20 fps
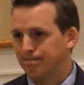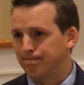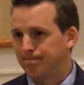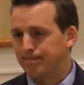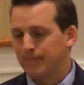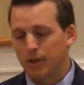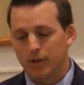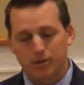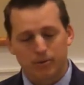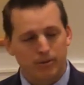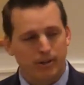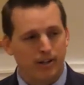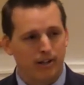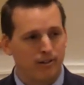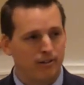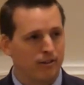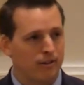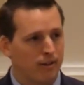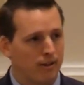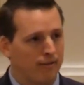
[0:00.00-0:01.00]
There are
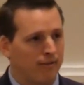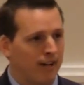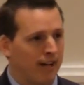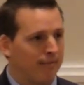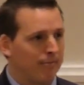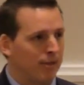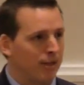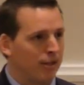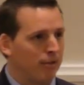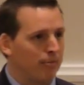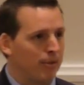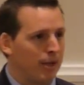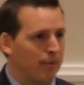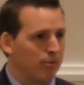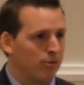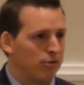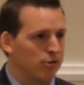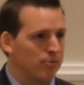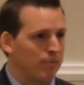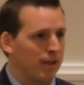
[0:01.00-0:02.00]
335 million people
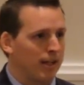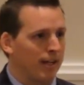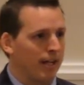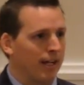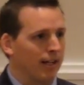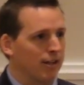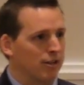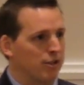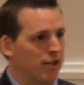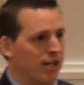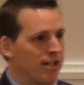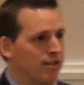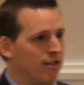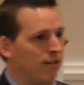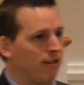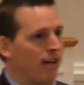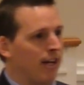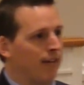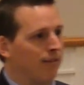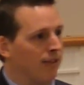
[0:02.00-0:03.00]
who speak English as their
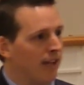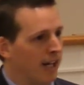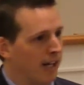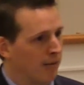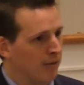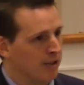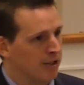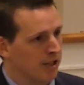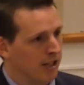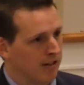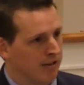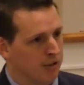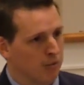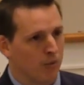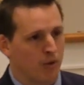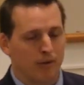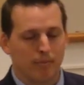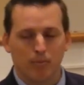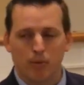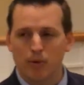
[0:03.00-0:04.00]
native language. There is
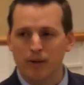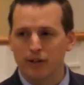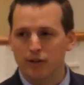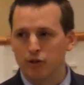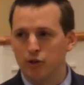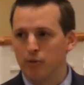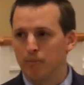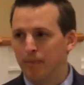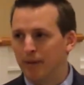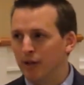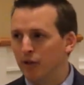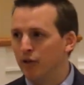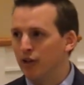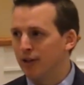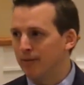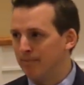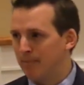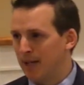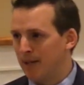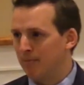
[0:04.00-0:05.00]
1.2
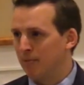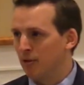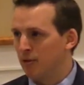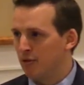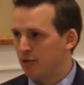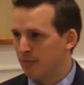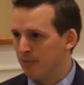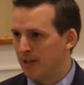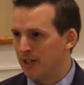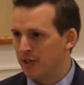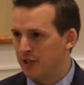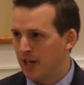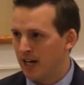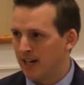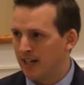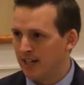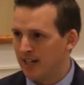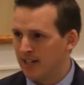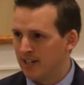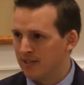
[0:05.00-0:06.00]
billion people who speak
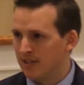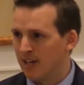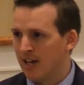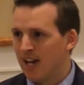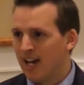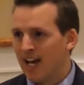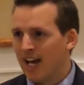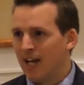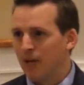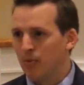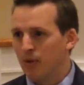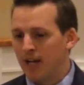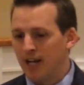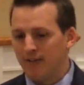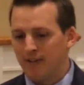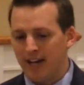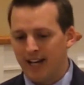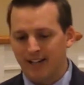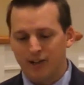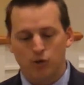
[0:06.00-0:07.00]
Chinese. And we
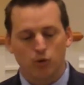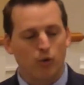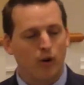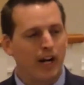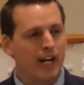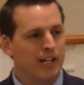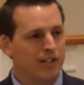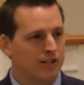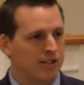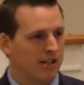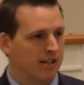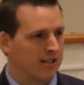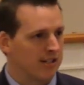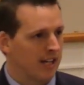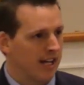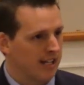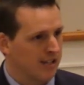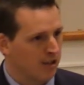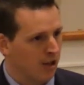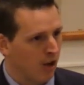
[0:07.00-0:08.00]
have had great
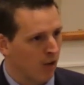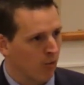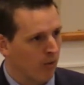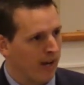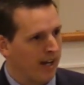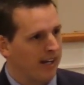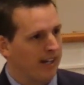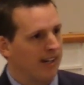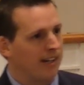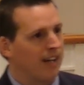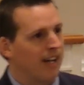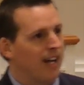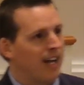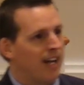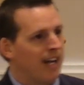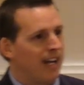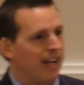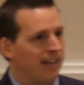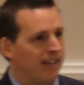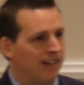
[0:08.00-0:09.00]
success already
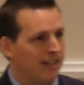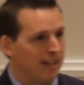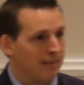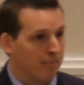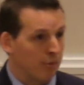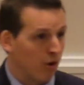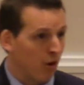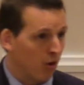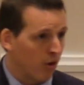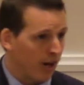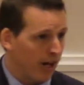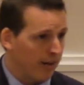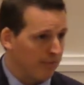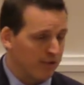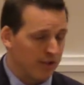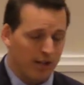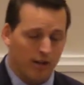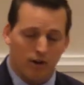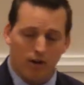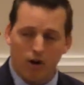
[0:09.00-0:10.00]
in the programs
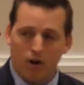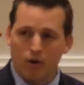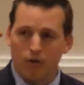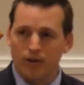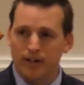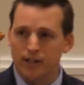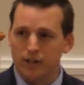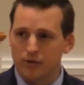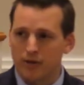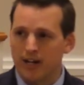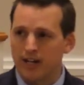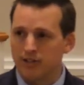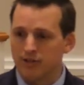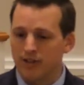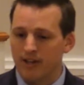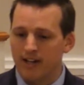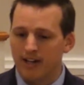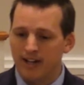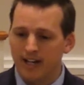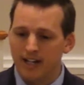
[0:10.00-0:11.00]
that are already
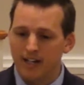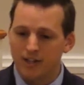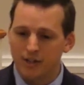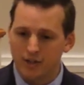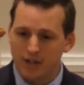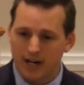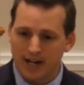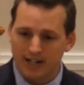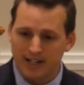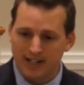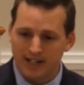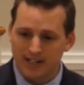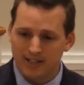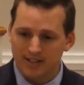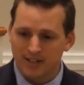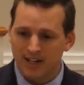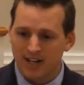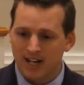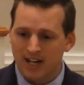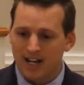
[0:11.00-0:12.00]
translated into Chinese.